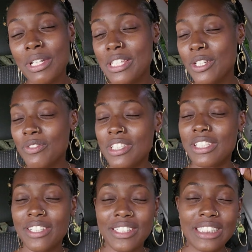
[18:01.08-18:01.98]
myself to
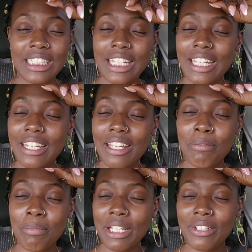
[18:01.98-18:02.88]
dinner tonight,
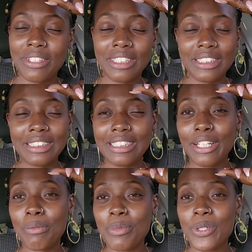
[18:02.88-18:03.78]
and my goodness,
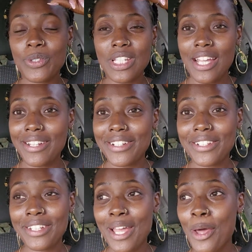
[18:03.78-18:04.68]
I am so
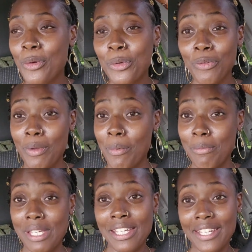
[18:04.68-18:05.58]
tired that I don't know if I'm gonna
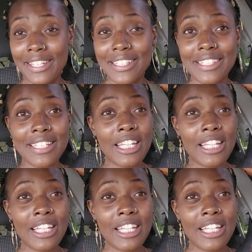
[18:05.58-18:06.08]
make it.